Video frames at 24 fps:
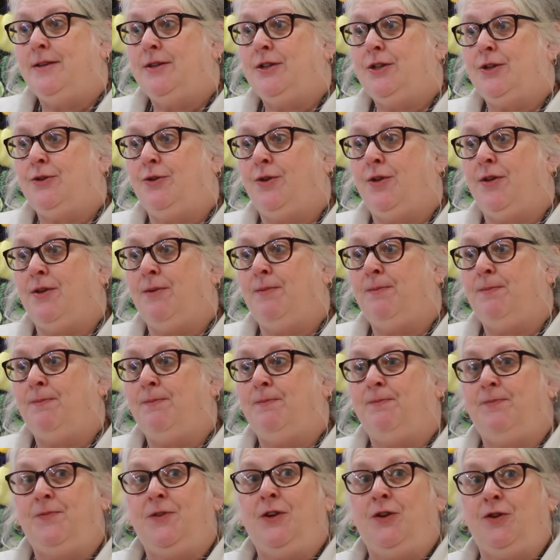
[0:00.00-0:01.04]
to other,
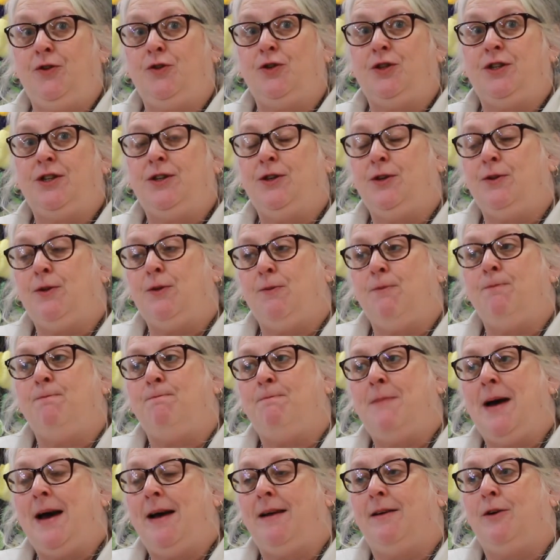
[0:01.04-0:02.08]
you know, to
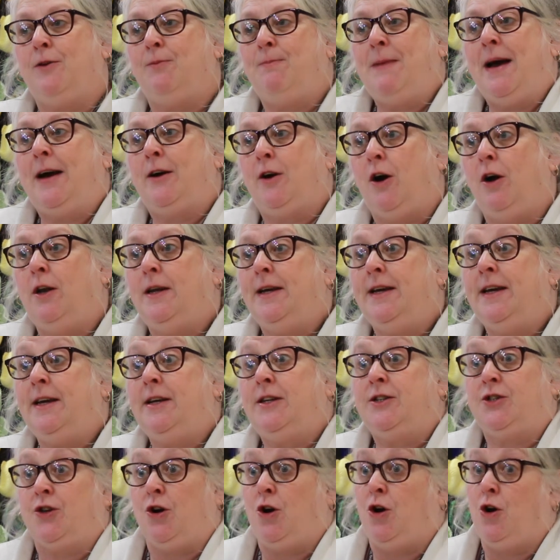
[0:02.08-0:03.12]
my, my
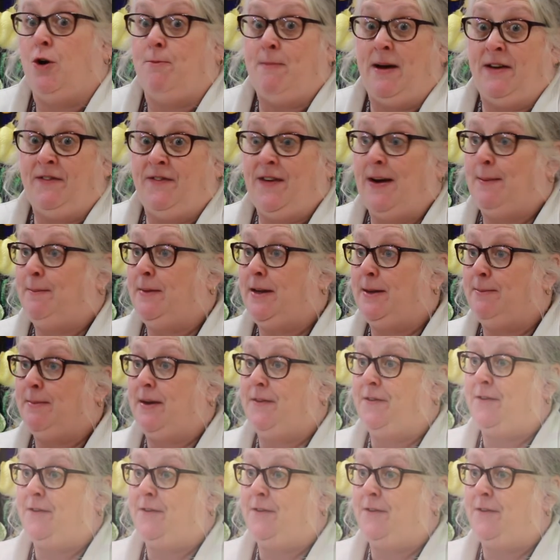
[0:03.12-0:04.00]
colleagues or my family, my